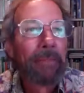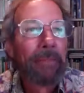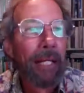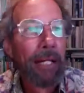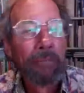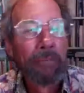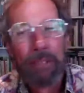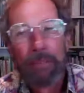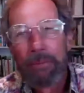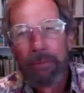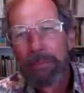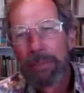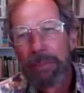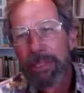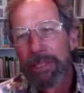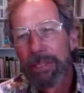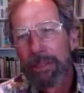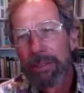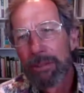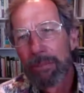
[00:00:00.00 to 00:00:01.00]
I've never been
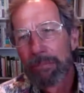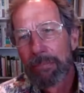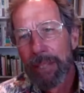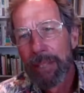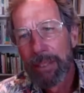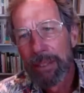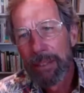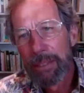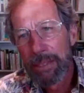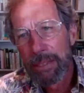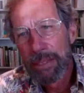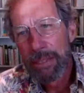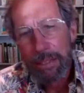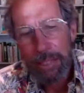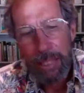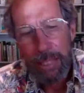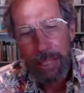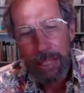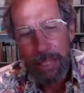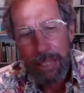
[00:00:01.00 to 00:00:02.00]
so embarrassed in
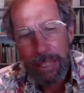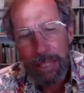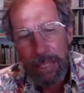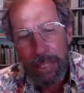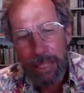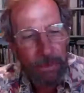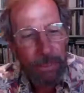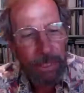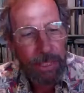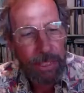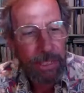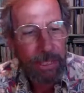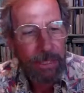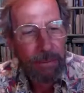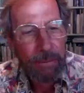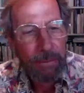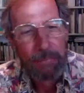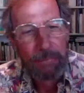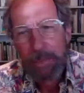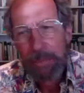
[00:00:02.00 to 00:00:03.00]
that
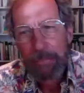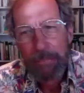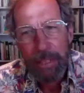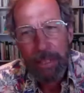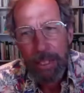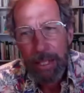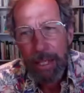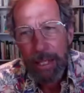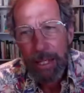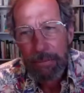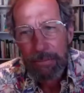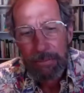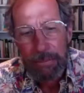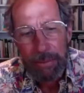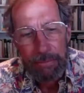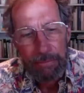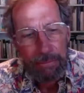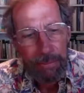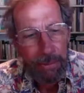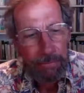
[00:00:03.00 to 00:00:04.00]
situation in my life.
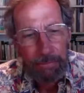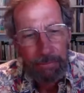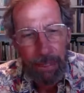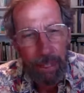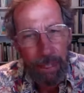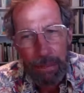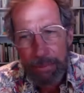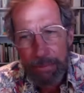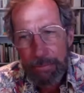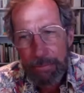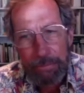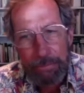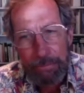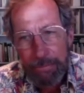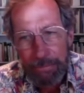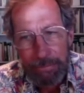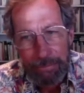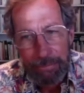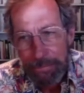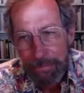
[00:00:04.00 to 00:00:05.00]
I've taught in
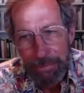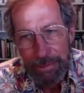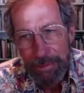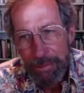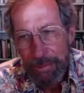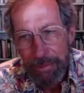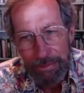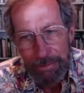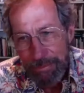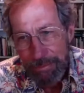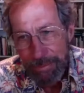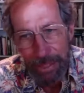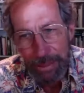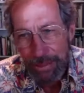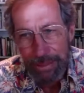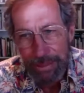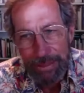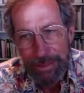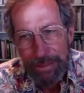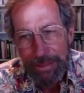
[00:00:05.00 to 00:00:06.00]

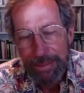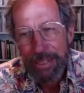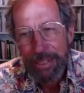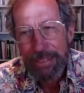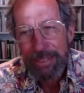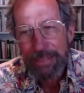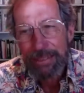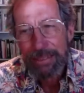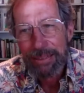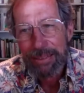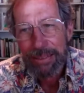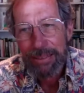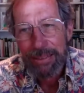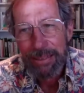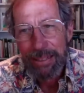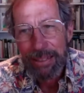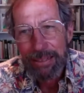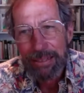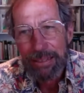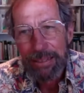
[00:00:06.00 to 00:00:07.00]
dozens and dozens and
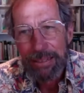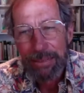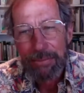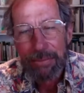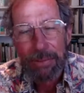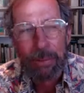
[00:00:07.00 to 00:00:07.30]
dozens of